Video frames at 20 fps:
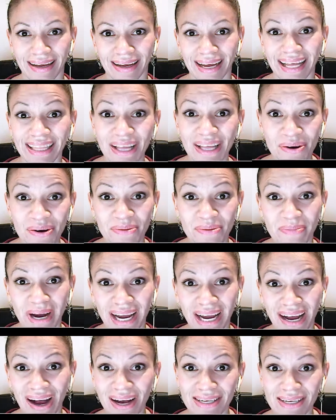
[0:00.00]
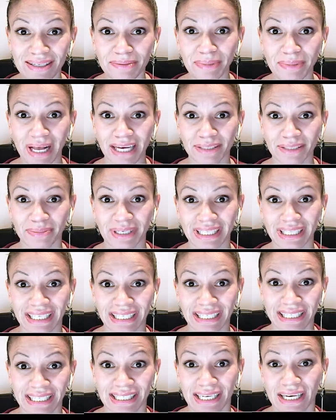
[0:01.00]
Hello, my awesome last minute
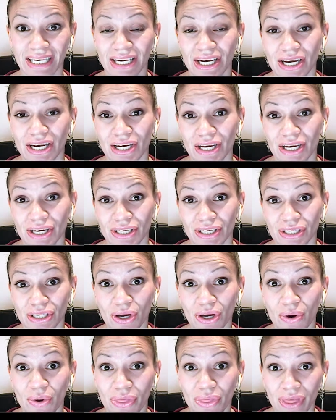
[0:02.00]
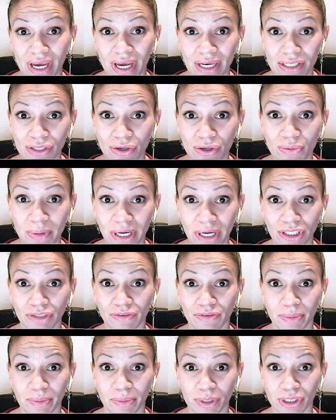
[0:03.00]
Lindas. So, thanks so much
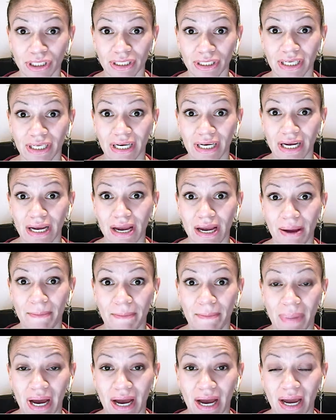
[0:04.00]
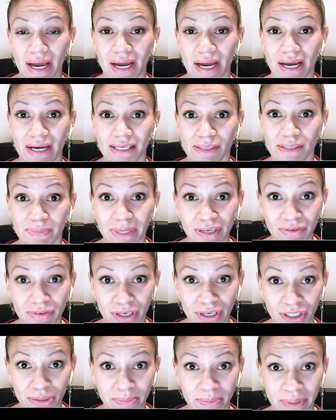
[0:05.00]
for purchasing my speed
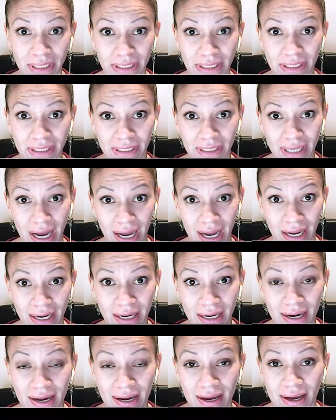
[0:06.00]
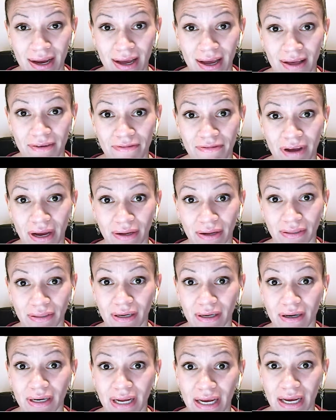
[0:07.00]
friendshipping design found
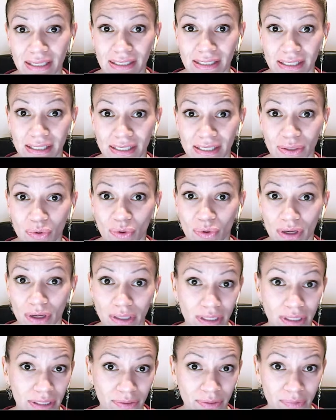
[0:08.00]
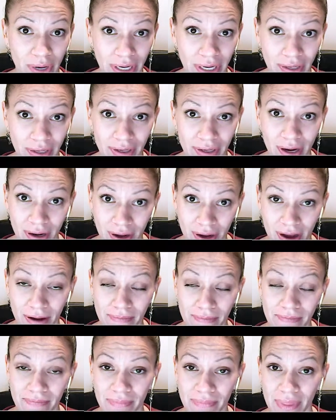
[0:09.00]
on Etsy or on
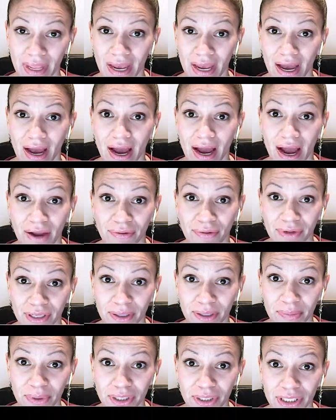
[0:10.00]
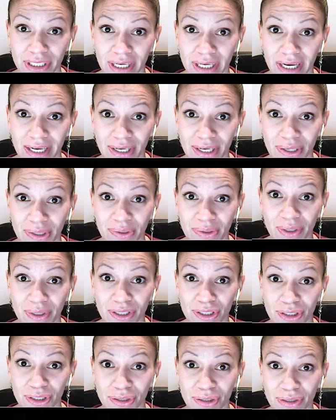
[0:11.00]
lindawinegar.com. I really appreciate you
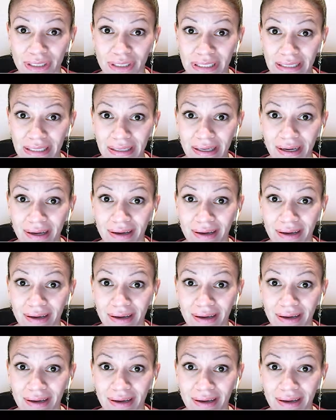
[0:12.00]
choosing